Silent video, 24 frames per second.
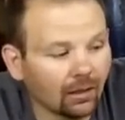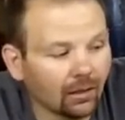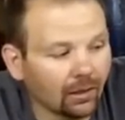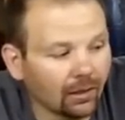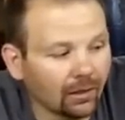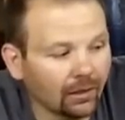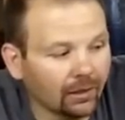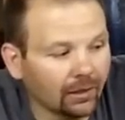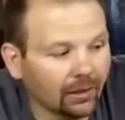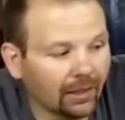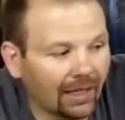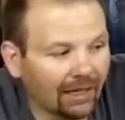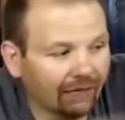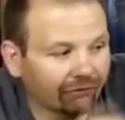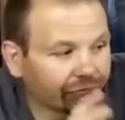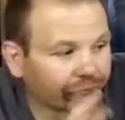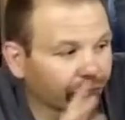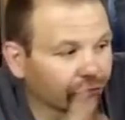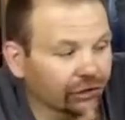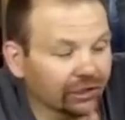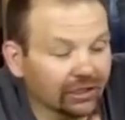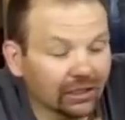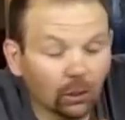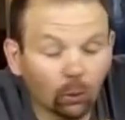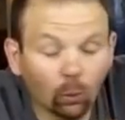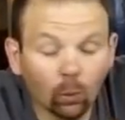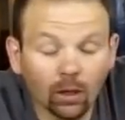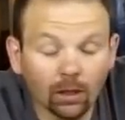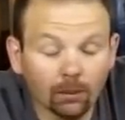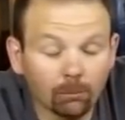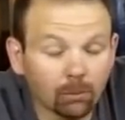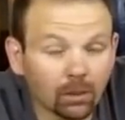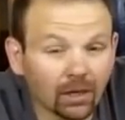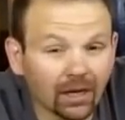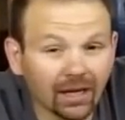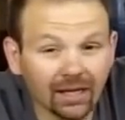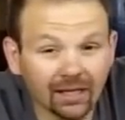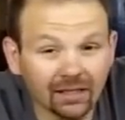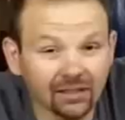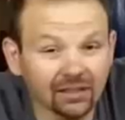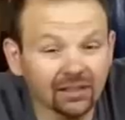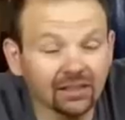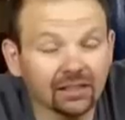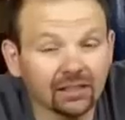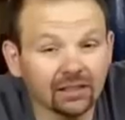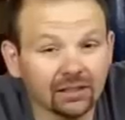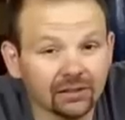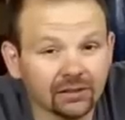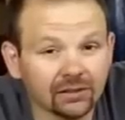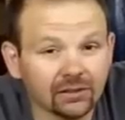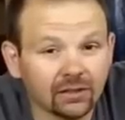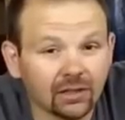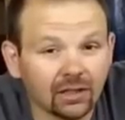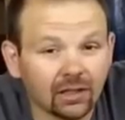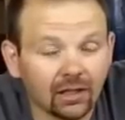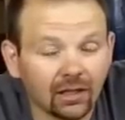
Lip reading: I forget what brand it is.